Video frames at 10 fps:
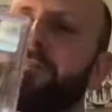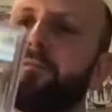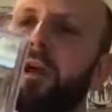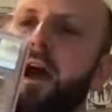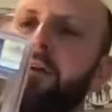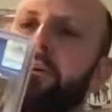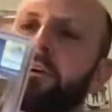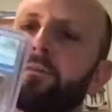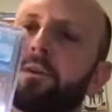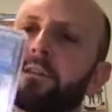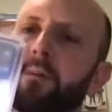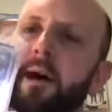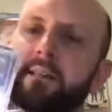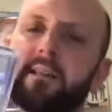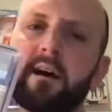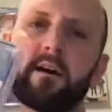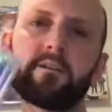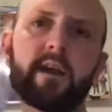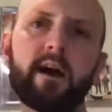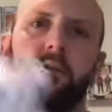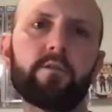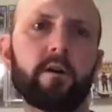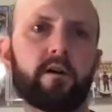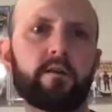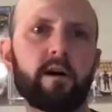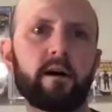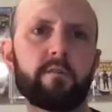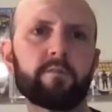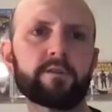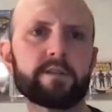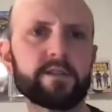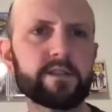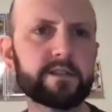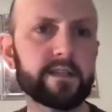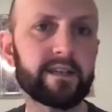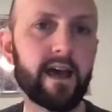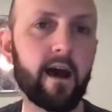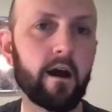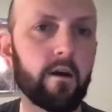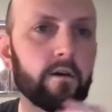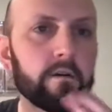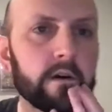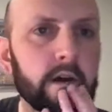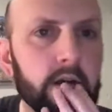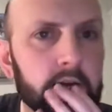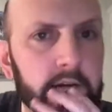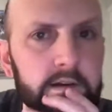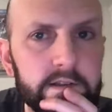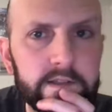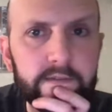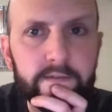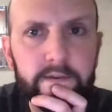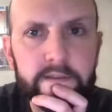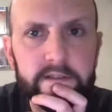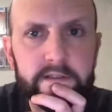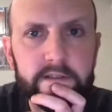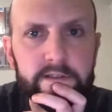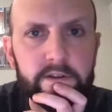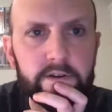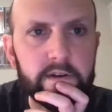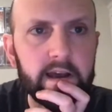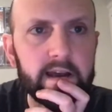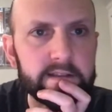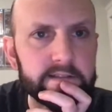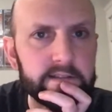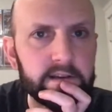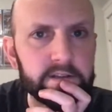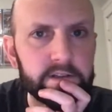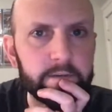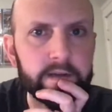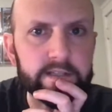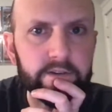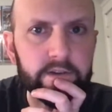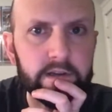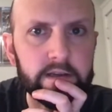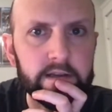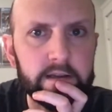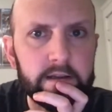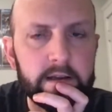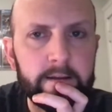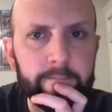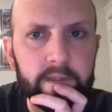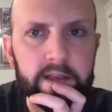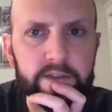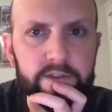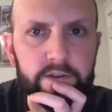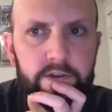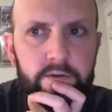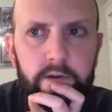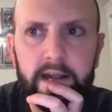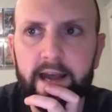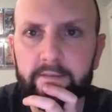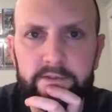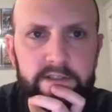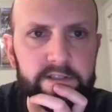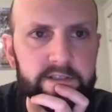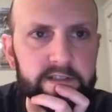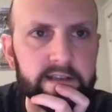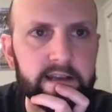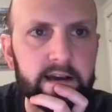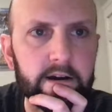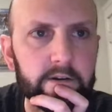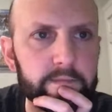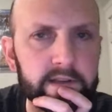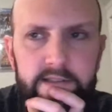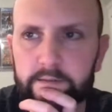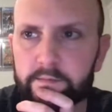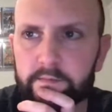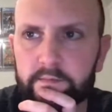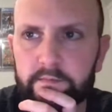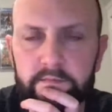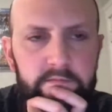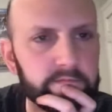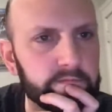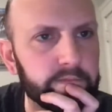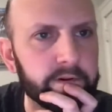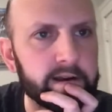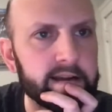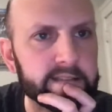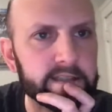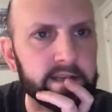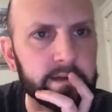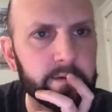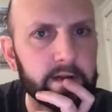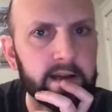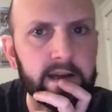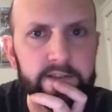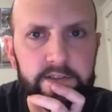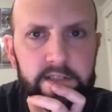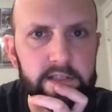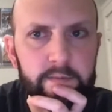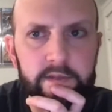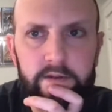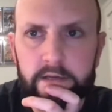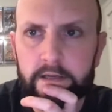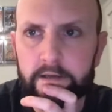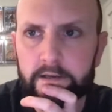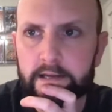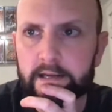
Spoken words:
We have all our books back now. Now with CGC Now, just for funsies, I'll show you guys. I'll share my screen and show you what I have with CGC Now because I'm procrastinating what I actually need to be doing.